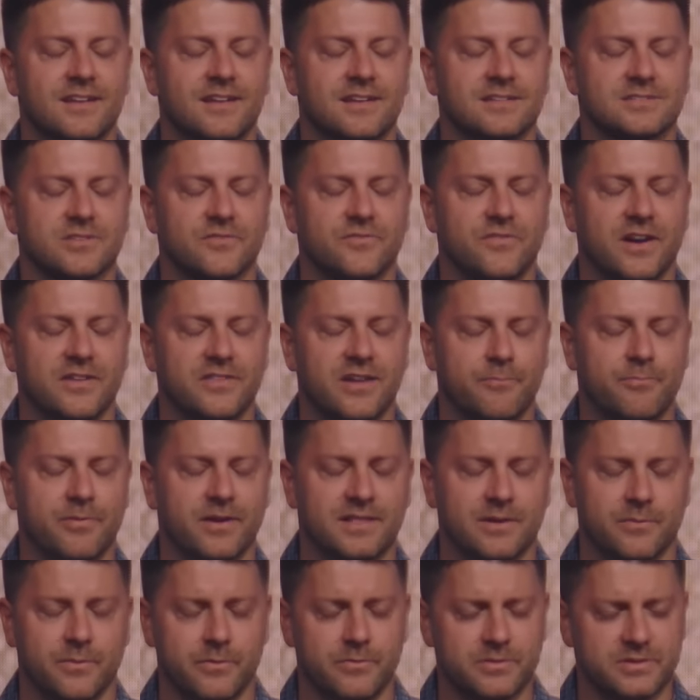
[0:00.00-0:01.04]
So, Father, I pray
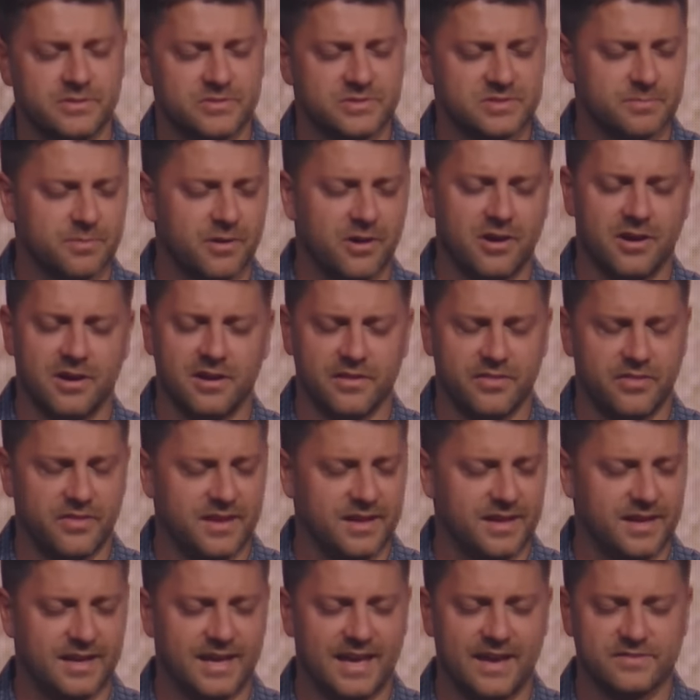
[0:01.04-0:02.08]
that we would do some hard
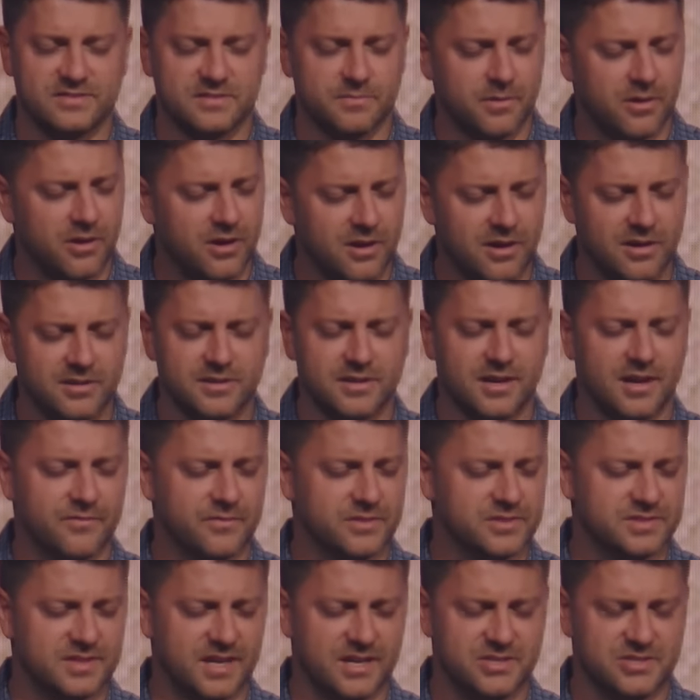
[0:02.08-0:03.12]
thinking, have some hard
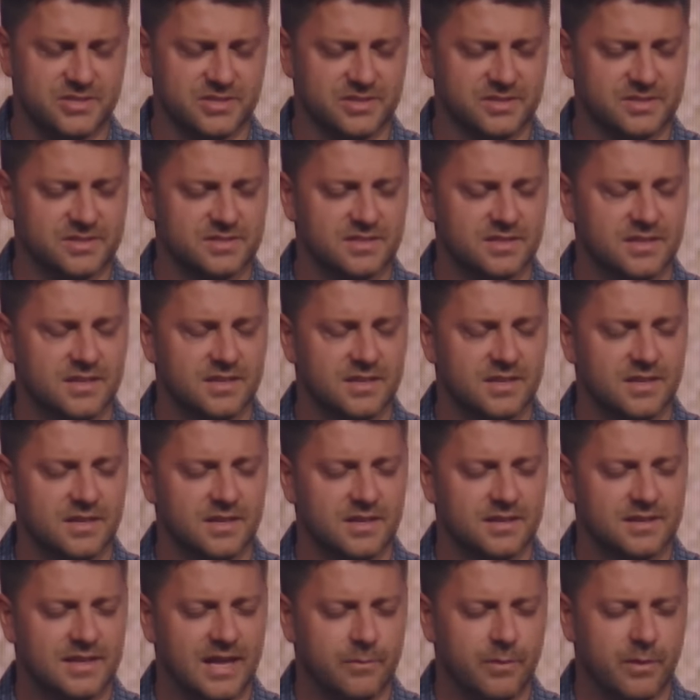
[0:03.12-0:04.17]
conversations,
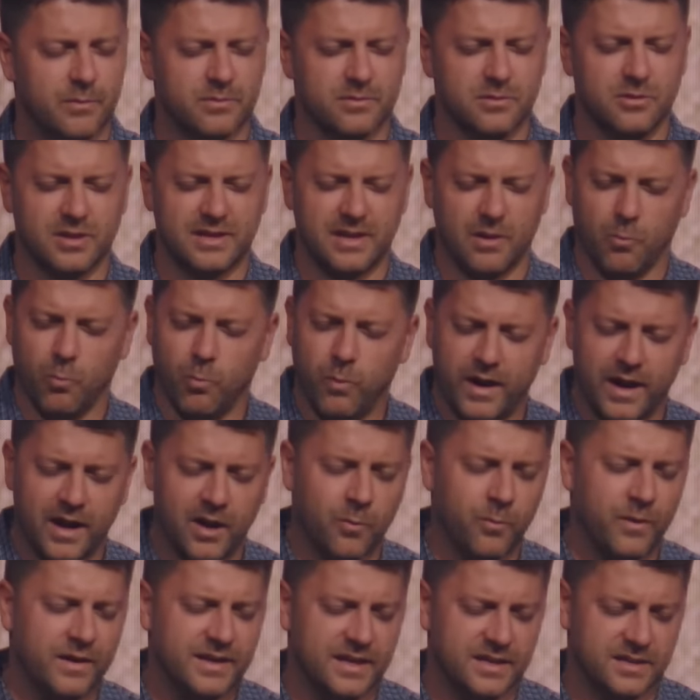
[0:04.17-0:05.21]
that we would look at where
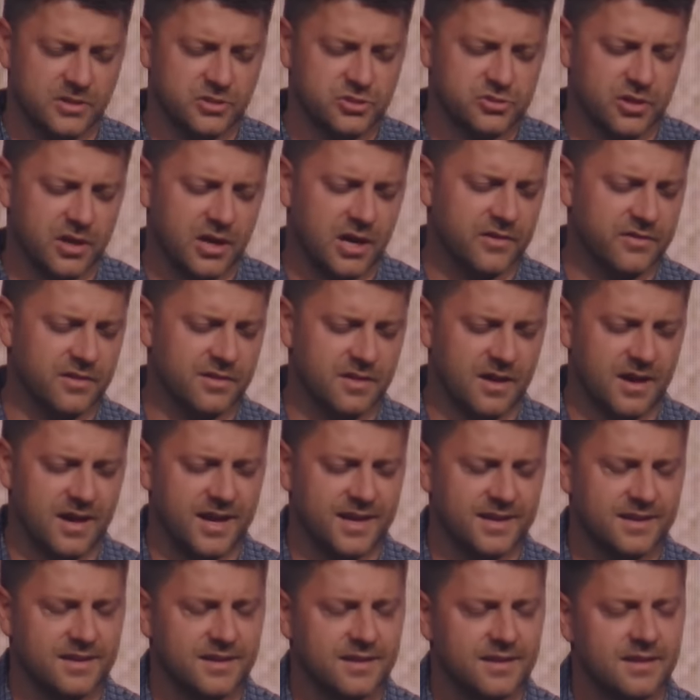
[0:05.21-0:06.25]
we need to draw the
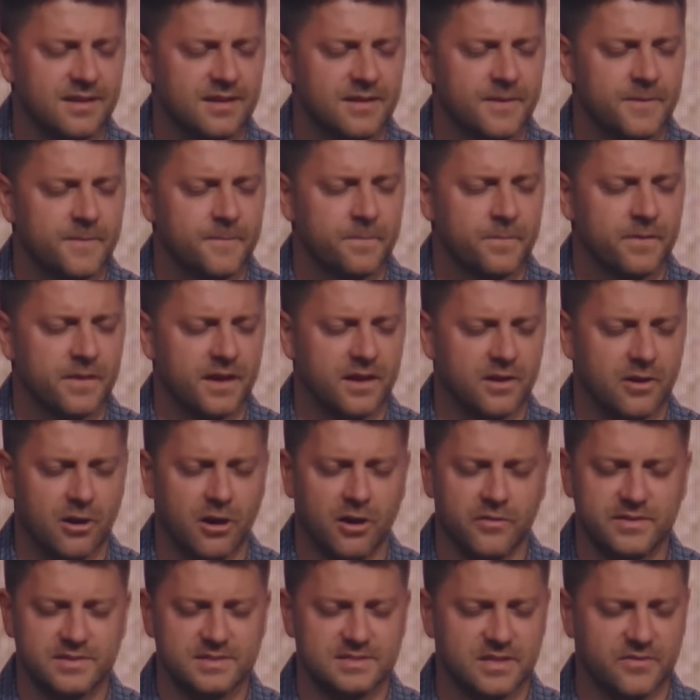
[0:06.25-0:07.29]
line in
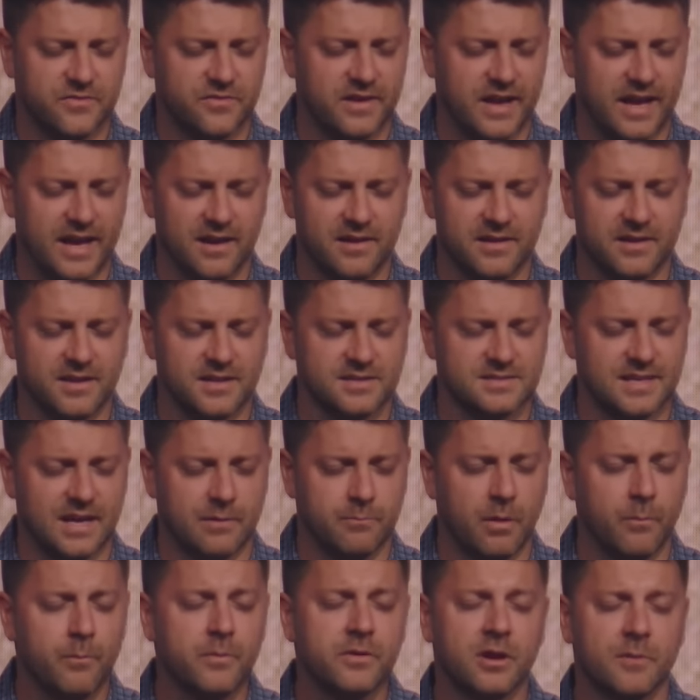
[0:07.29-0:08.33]
all these different areas. And
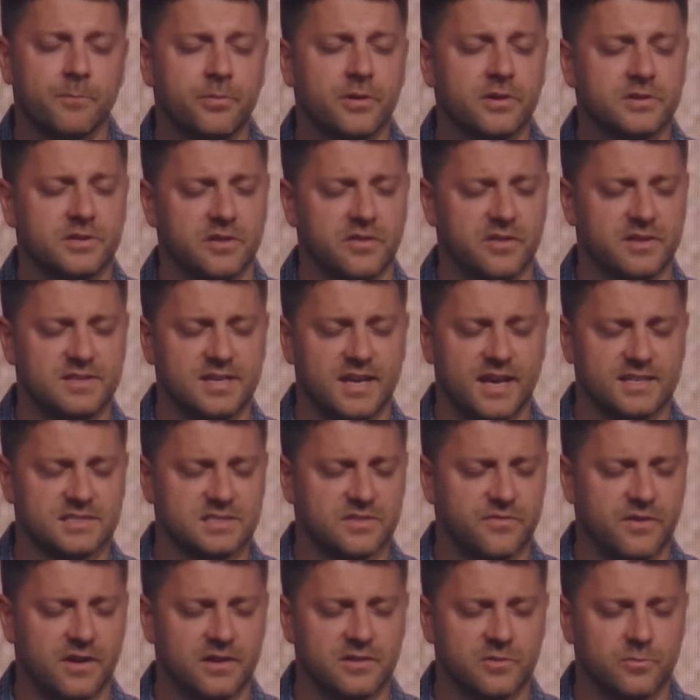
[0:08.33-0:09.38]
when we are put to the
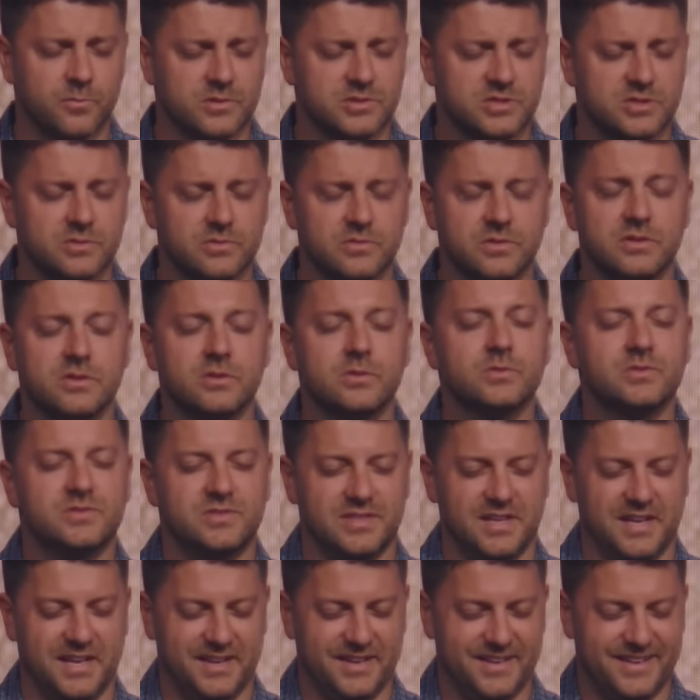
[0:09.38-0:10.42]
test, Father, would you use
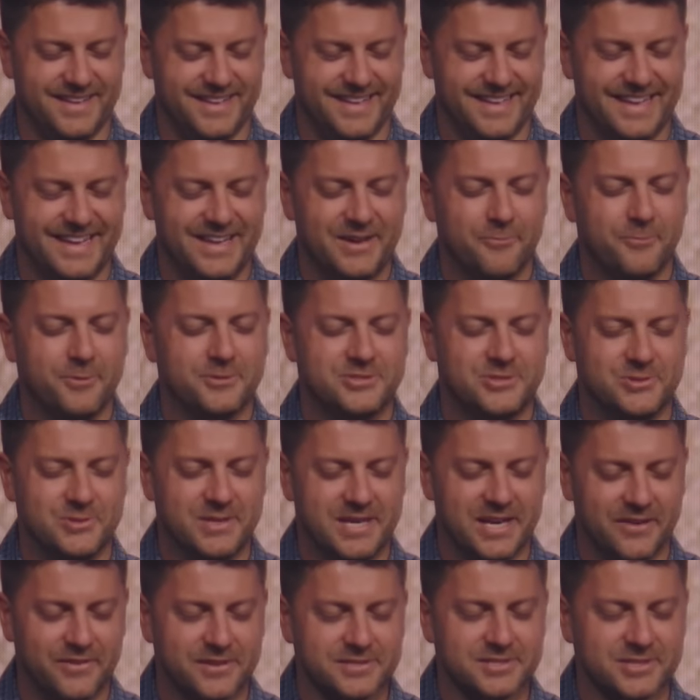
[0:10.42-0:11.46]
it? Would you
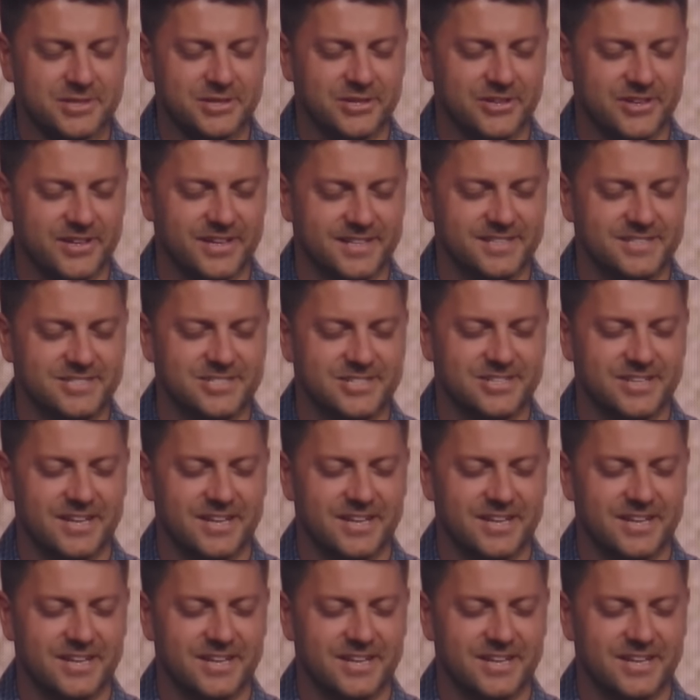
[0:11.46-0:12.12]
give us courage?